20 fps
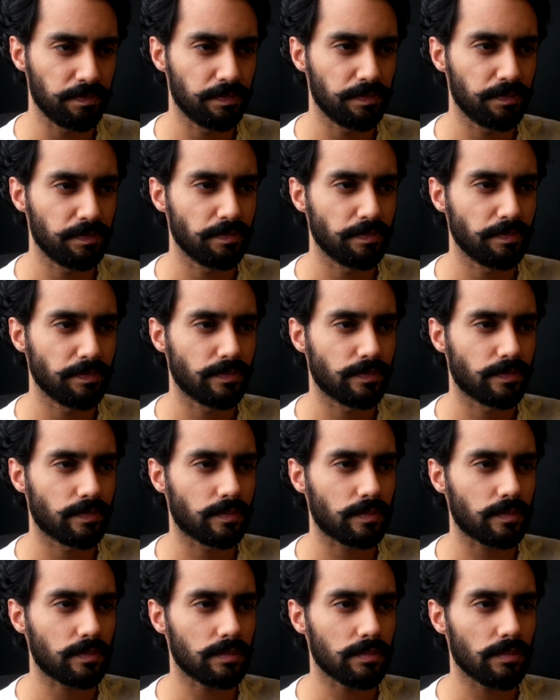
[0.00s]

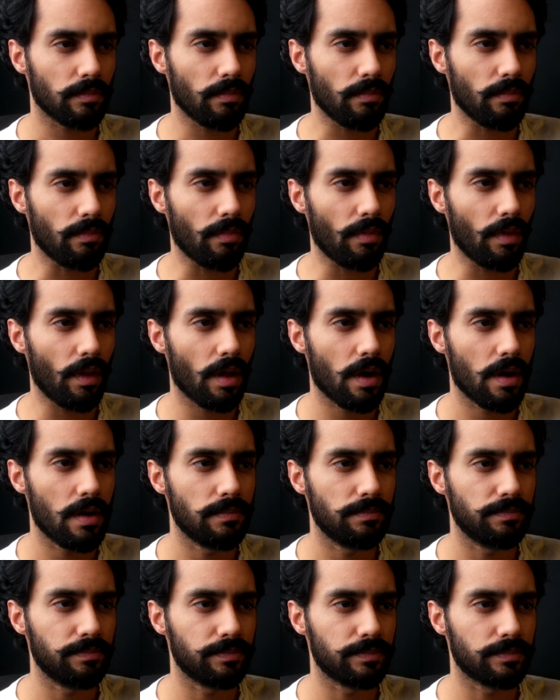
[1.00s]

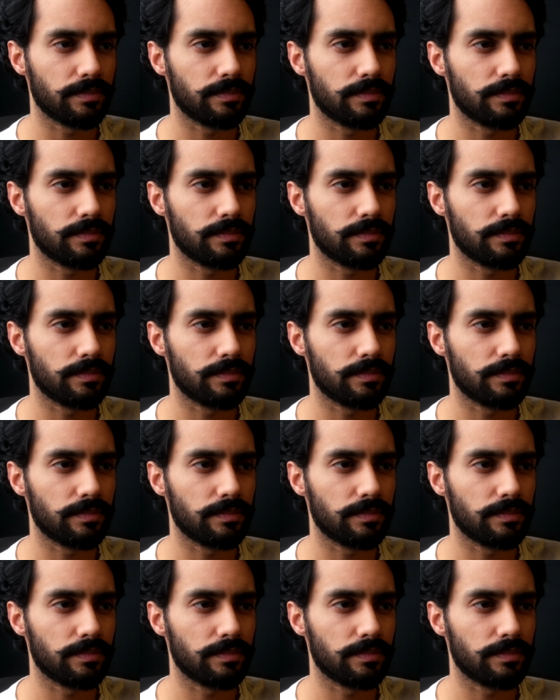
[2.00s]
Nobody speaks.